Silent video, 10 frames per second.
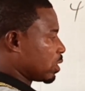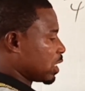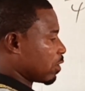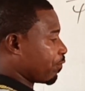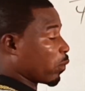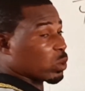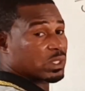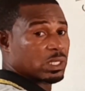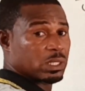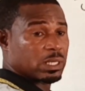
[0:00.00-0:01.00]
When you take
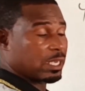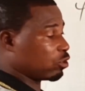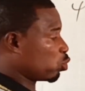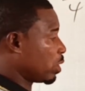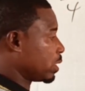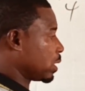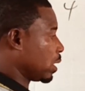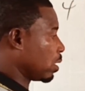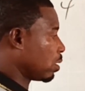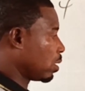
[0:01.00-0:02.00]
14 and
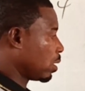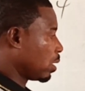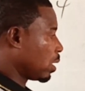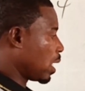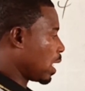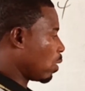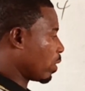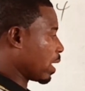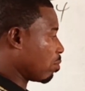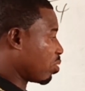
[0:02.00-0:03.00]
20,
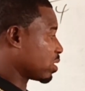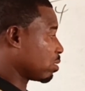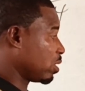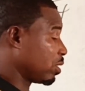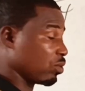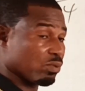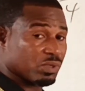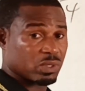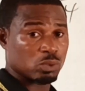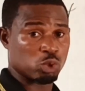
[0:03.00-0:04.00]
we can possibly
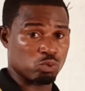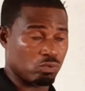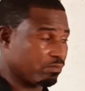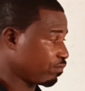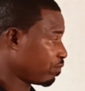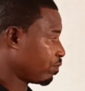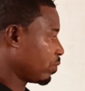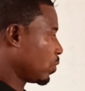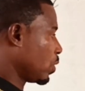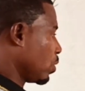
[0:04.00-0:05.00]
use 2.
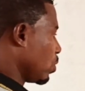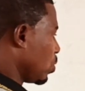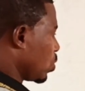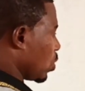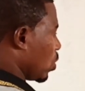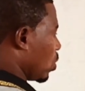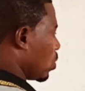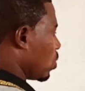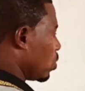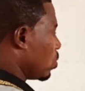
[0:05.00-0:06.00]

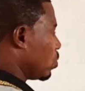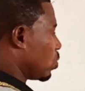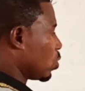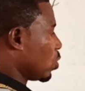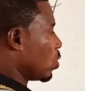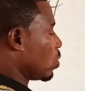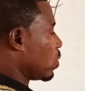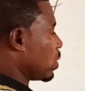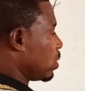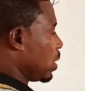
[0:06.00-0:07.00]
So
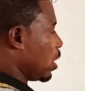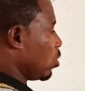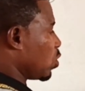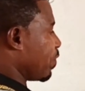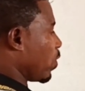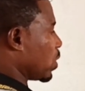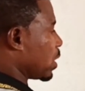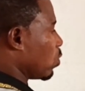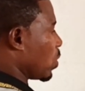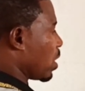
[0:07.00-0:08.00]
2 into
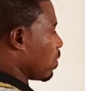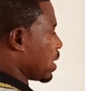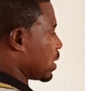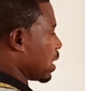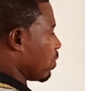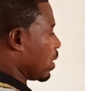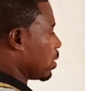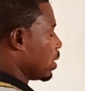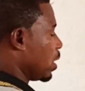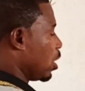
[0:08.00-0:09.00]
14 will give us
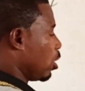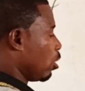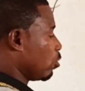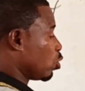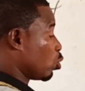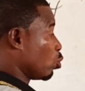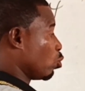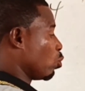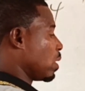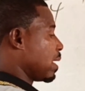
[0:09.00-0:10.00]
7,
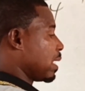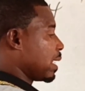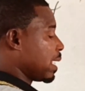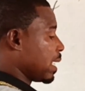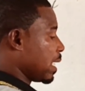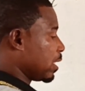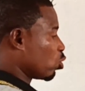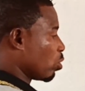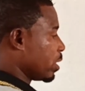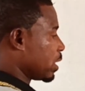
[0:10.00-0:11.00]
into
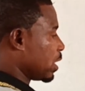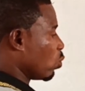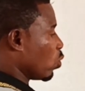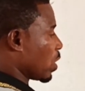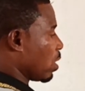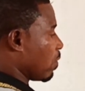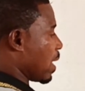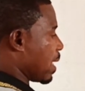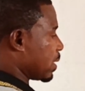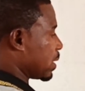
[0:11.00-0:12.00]
20 will
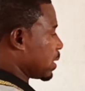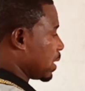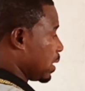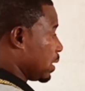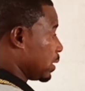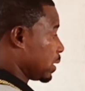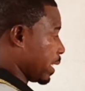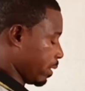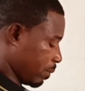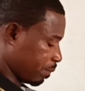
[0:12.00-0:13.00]
give us
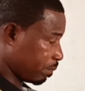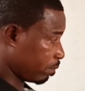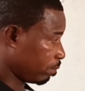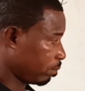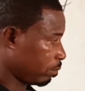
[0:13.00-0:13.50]
10.